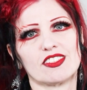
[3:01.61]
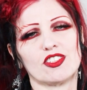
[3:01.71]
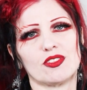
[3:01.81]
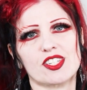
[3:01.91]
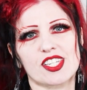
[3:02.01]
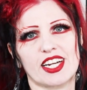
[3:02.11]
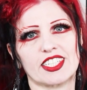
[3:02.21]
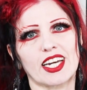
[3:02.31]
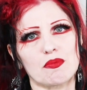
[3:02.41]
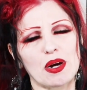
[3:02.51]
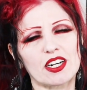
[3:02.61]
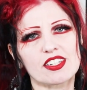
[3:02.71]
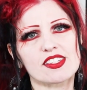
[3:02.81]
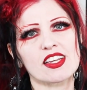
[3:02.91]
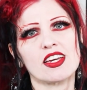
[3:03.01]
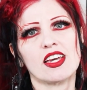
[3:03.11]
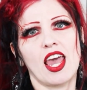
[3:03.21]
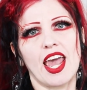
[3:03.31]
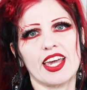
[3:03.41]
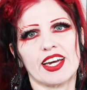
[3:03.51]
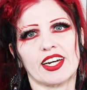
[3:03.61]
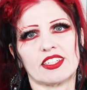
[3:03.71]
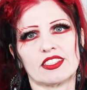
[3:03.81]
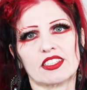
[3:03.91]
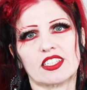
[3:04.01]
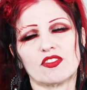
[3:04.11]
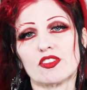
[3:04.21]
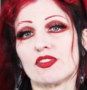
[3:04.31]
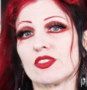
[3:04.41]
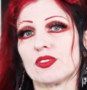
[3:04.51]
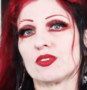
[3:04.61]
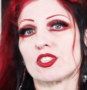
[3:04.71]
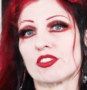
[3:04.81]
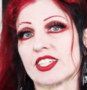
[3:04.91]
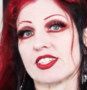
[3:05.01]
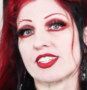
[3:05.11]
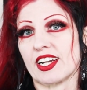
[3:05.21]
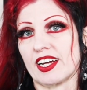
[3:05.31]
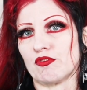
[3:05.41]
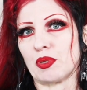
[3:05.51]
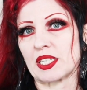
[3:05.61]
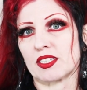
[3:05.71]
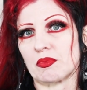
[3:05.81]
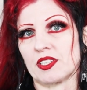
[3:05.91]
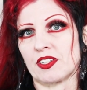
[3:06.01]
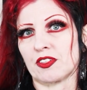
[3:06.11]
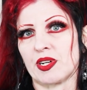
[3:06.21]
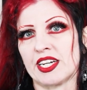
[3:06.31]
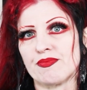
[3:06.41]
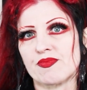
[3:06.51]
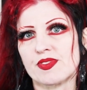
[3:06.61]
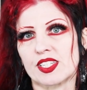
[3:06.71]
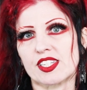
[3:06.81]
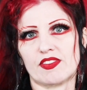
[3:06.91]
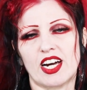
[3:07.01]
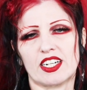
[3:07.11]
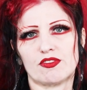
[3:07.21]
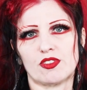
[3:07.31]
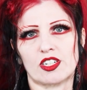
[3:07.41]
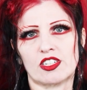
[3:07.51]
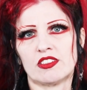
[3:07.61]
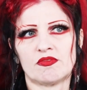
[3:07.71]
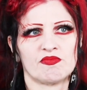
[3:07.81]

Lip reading: if you decide to get a box and give you a few tricks that I've picked up along the way since I've had it for